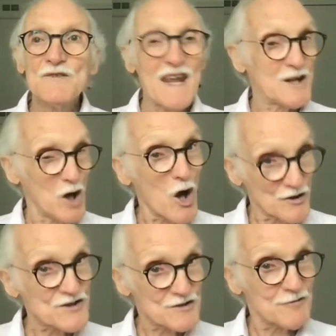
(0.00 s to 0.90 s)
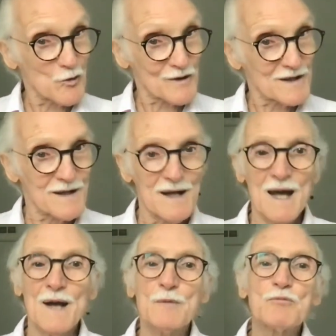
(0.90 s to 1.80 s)
They cost for it
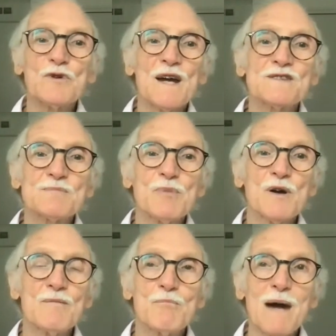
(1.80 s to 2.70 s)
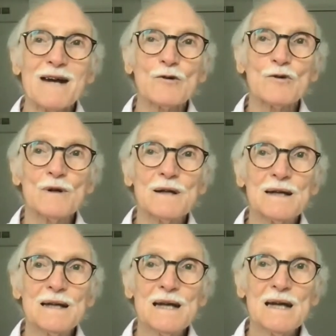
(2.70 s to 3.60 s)
at price per barrel.
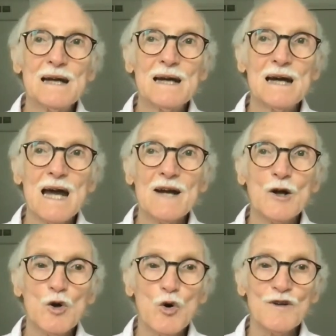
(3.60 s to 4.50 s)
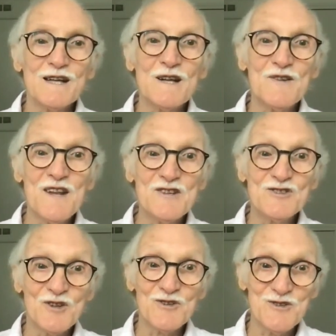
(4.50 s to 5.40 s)
And accordingly, they
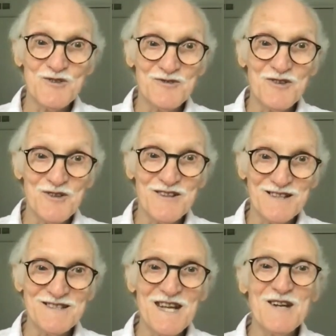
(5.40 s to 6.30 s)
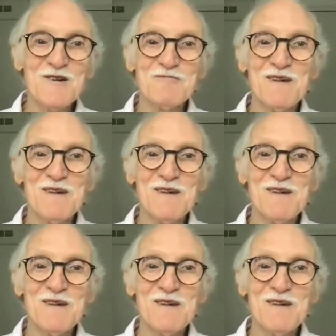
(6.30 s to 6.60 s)
charge you for your container